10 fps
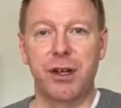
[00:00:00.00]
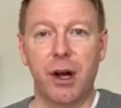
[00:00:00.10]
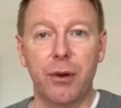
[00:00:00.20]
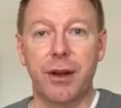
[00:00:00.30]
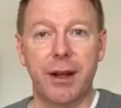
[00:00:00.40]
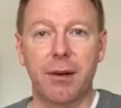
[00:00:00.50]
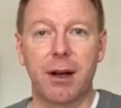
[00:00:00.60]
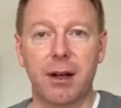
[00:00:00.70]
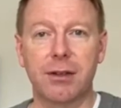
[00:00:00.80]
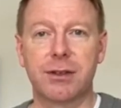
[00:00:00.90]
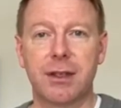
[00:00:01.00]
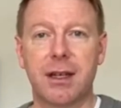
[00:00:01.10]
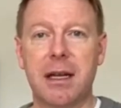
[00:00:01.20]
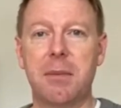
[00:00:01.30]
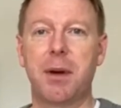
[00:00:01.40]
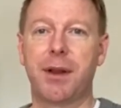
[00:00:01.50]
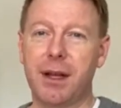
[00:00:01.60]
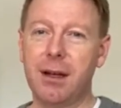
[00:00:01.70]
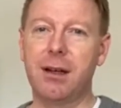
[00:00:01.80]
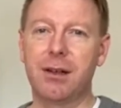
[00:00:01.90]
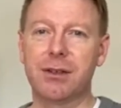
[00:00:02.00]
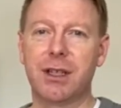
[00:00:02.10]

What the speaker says: know that they were lost, but they are lost.